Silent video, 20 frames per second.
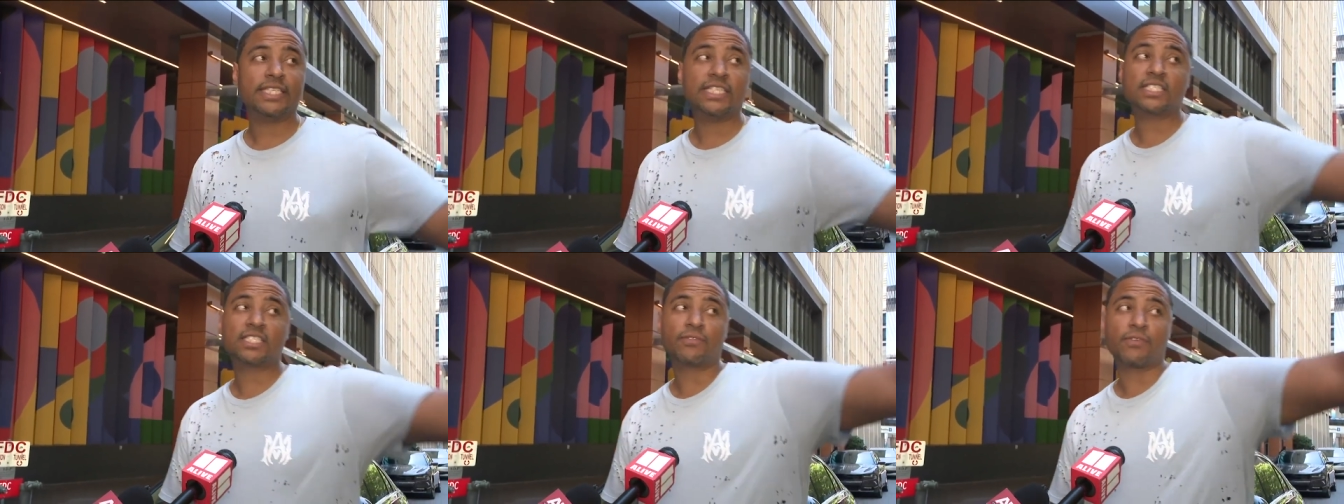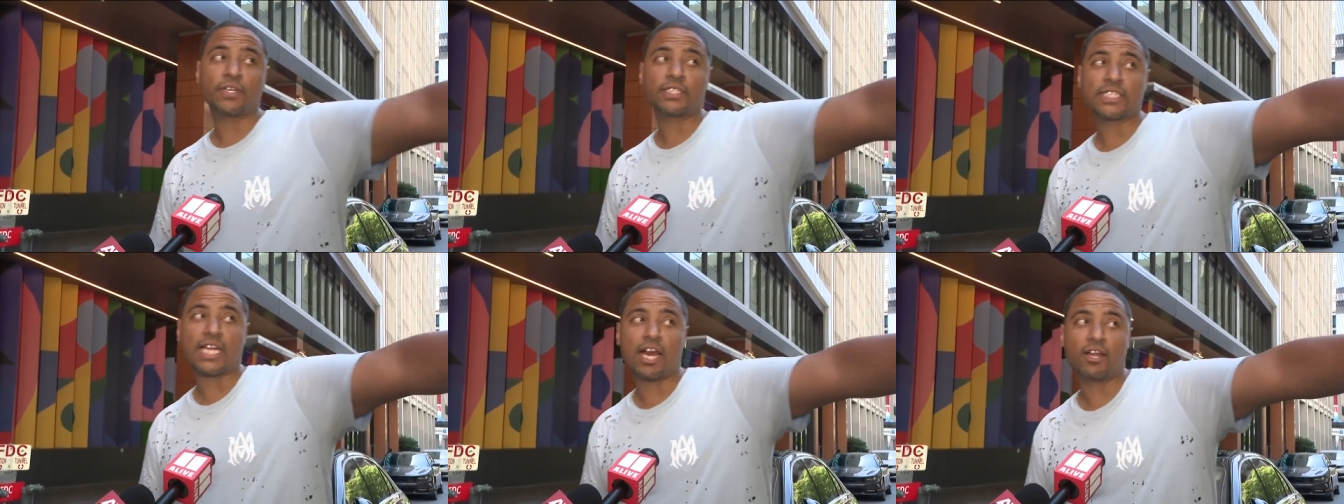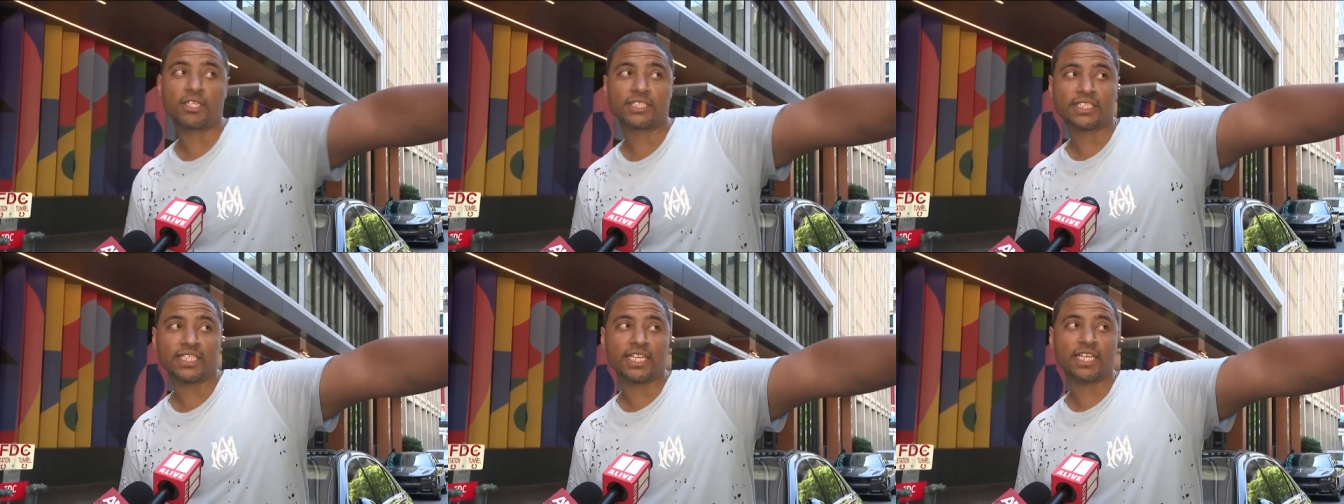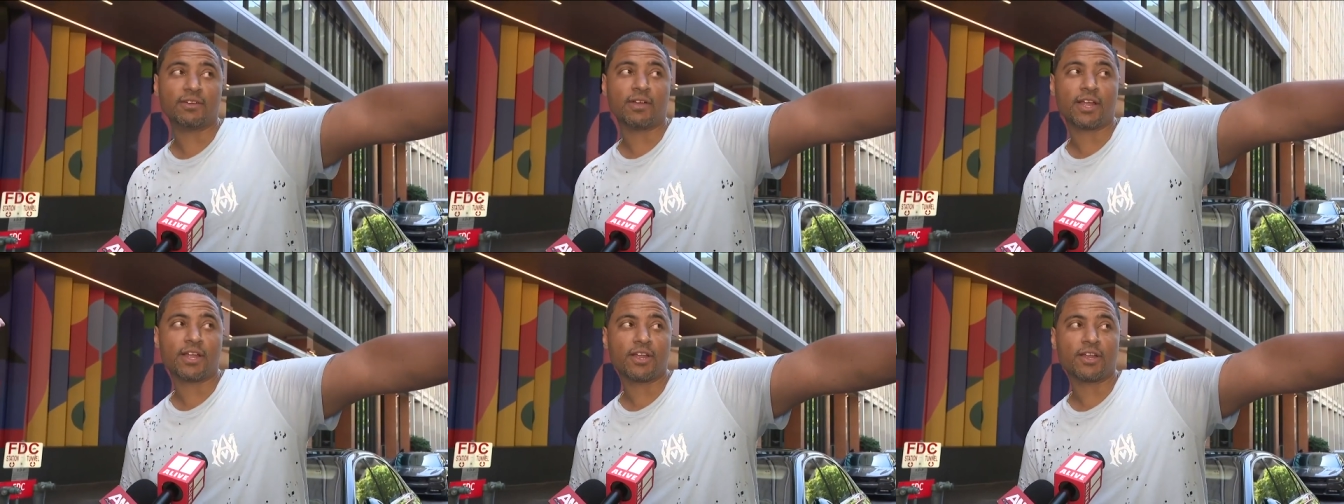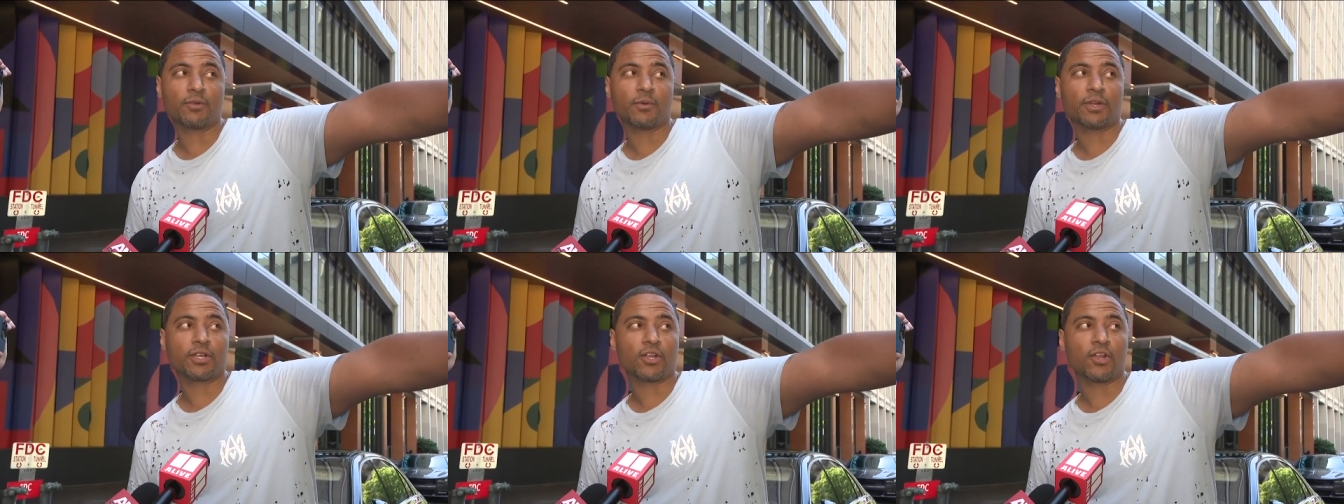this the first guy on the scene right
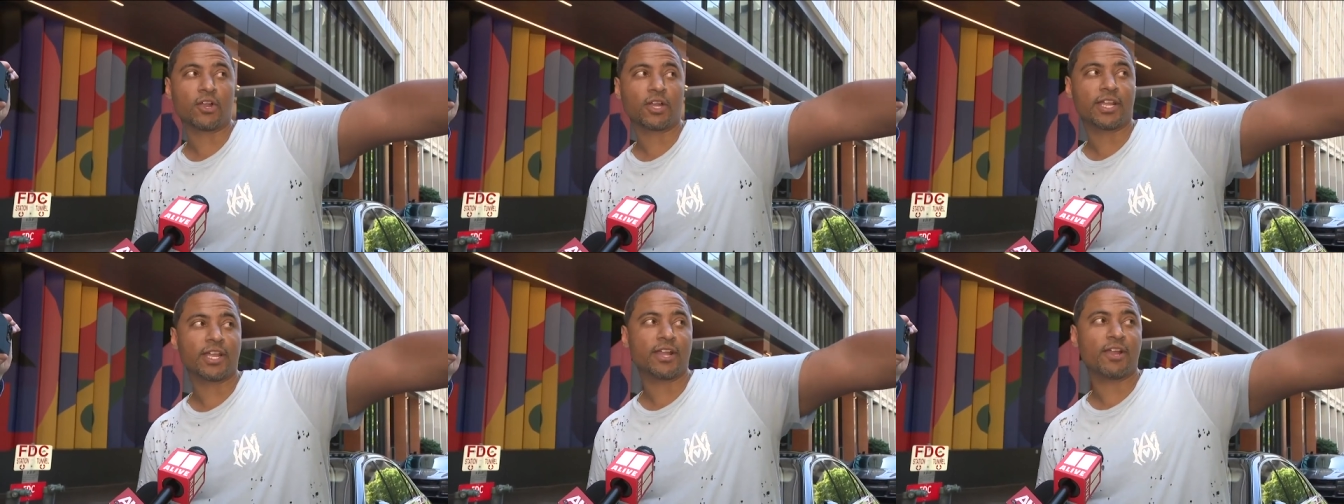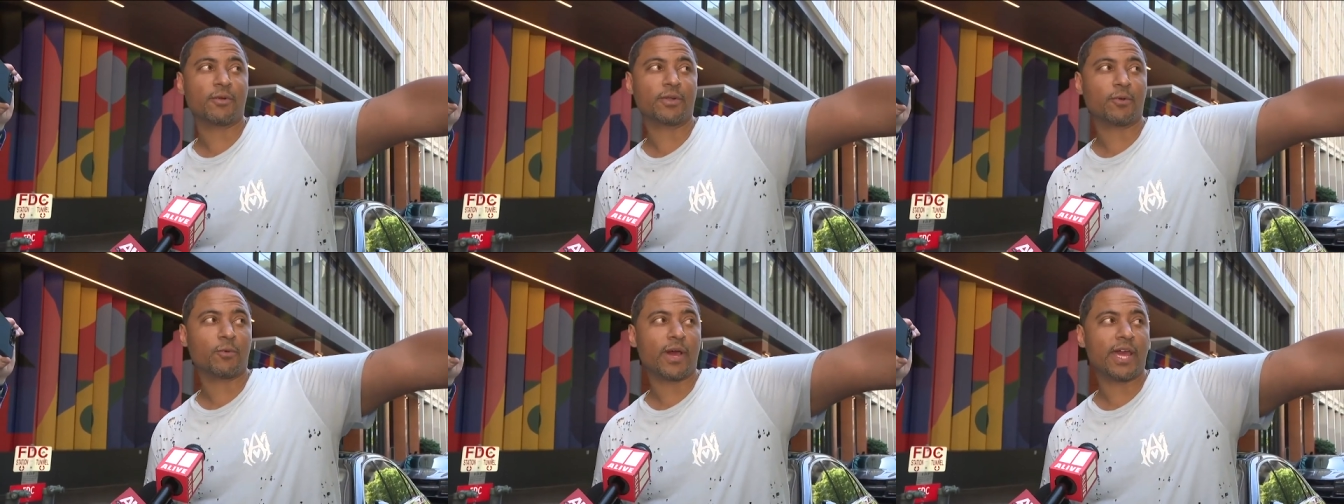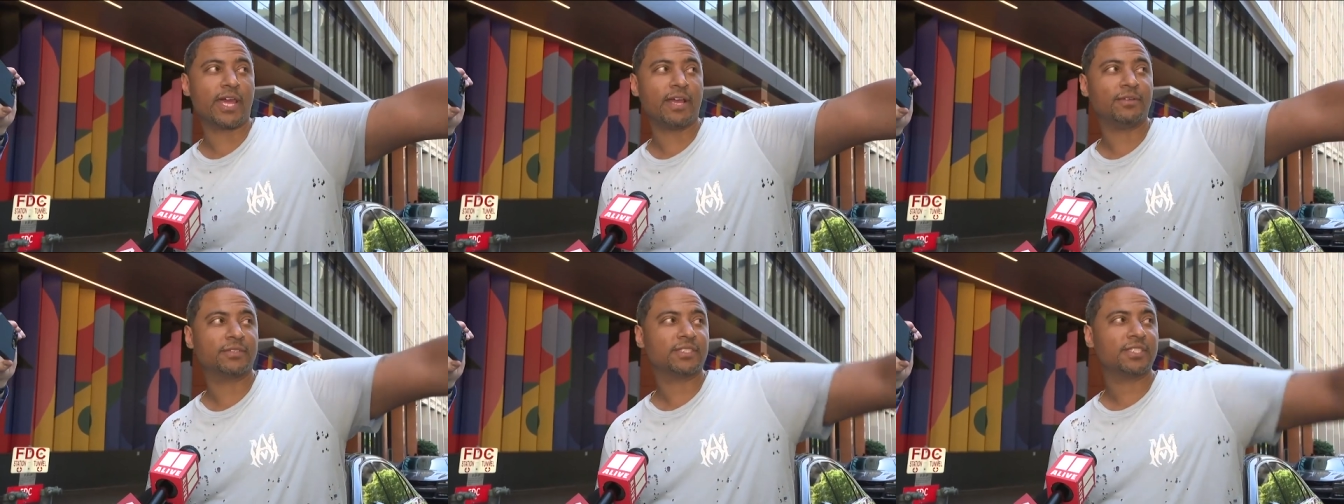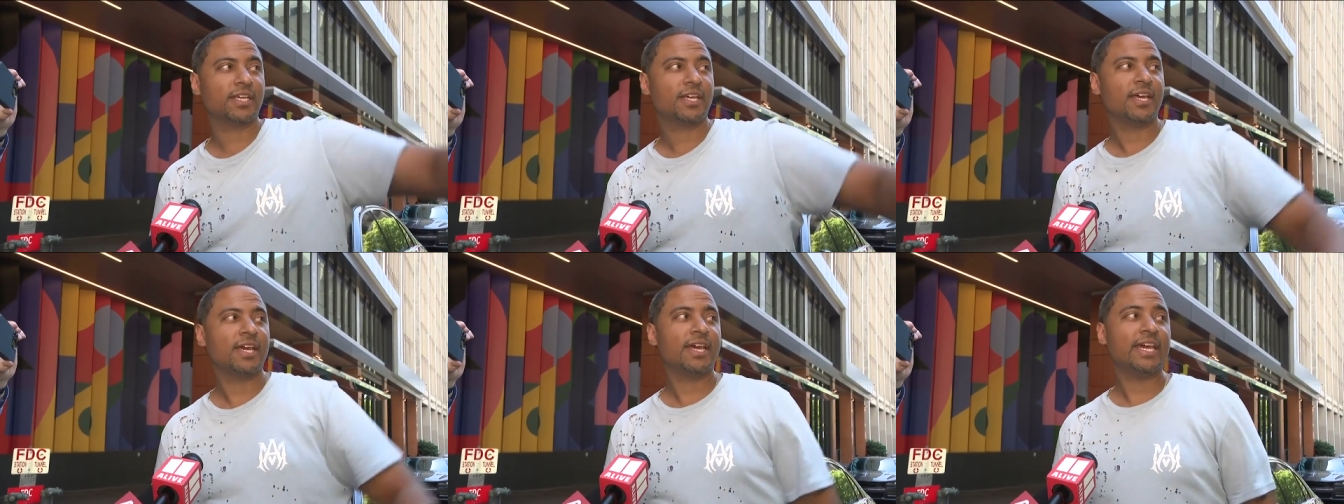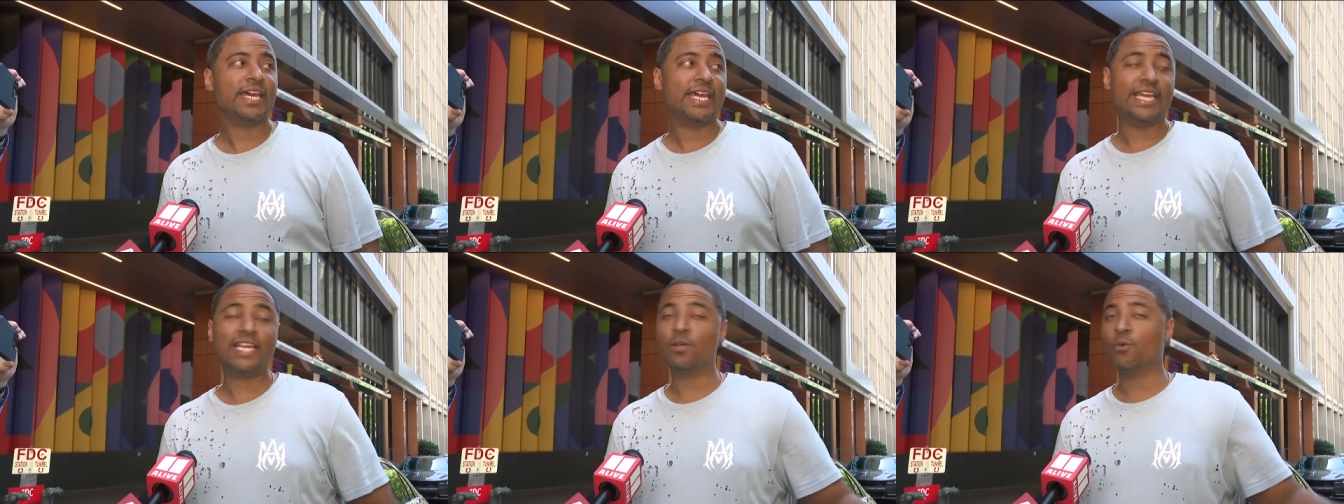here with the curly hair, with the waves.
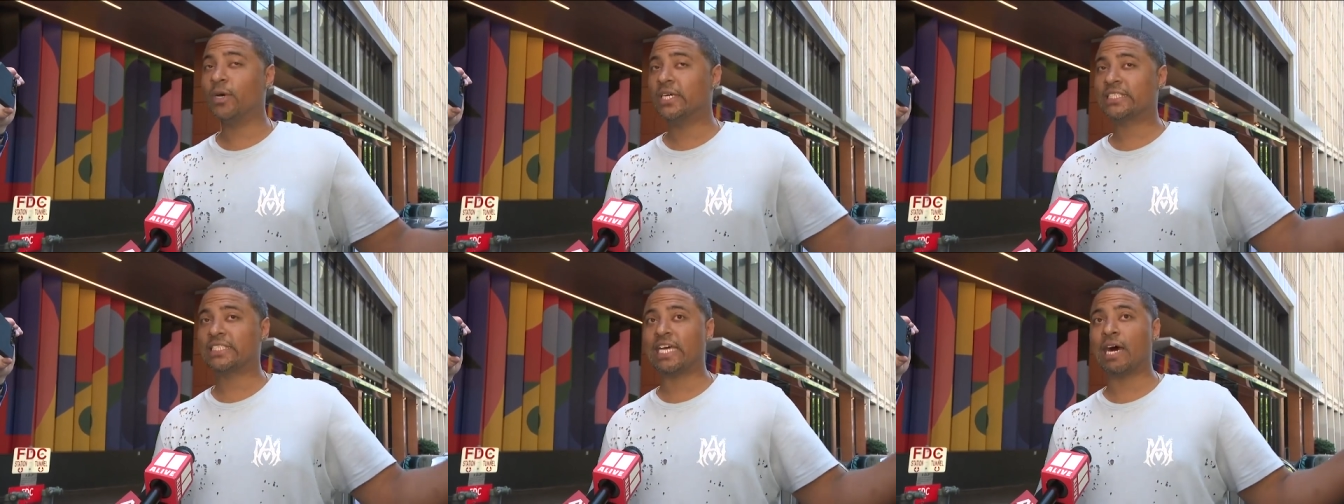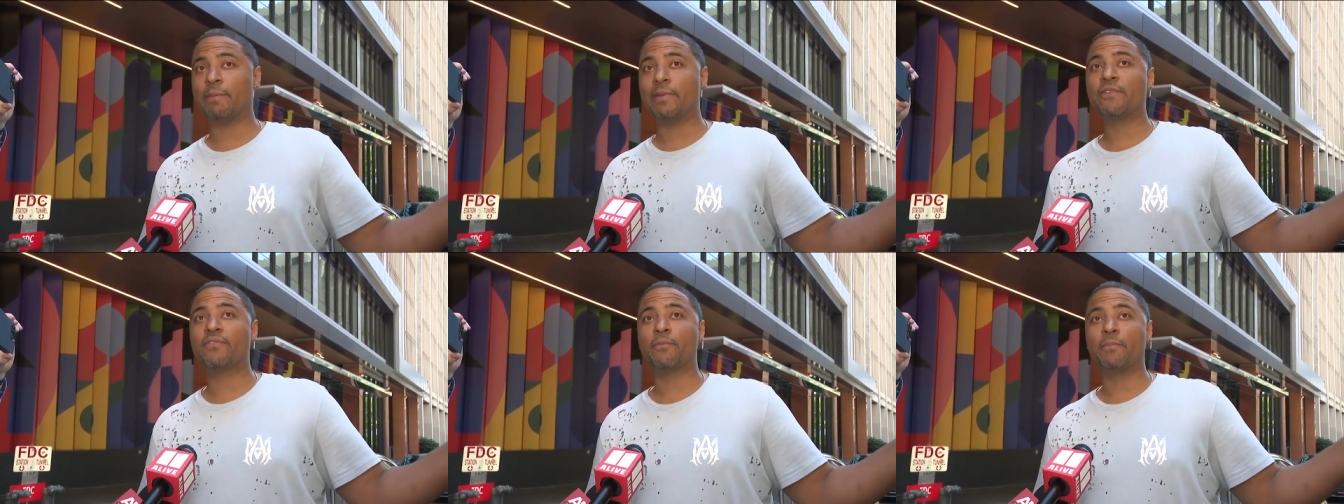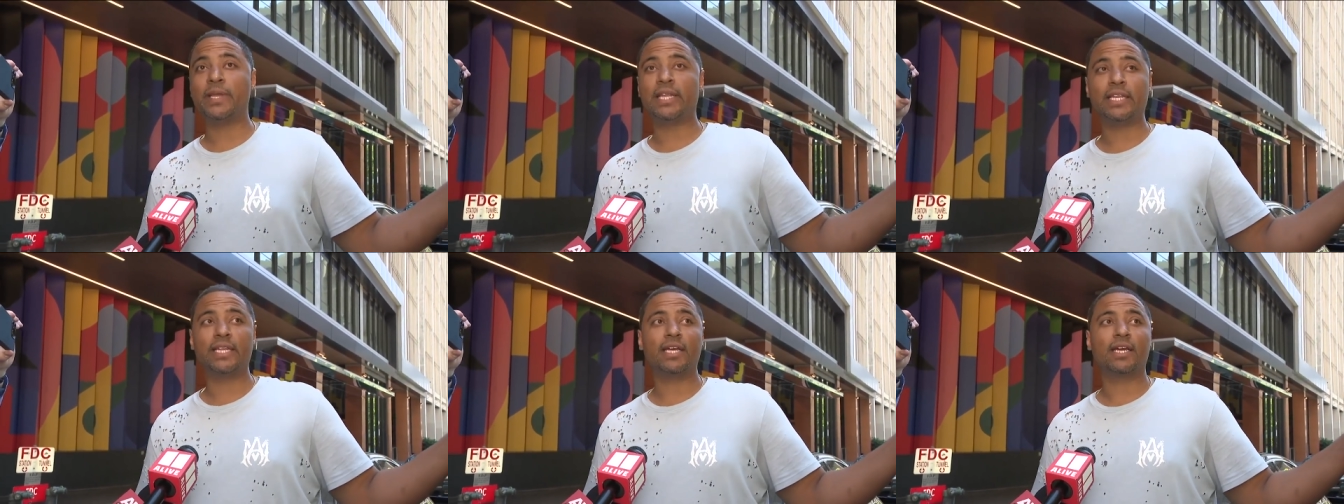He the one stopped me from beating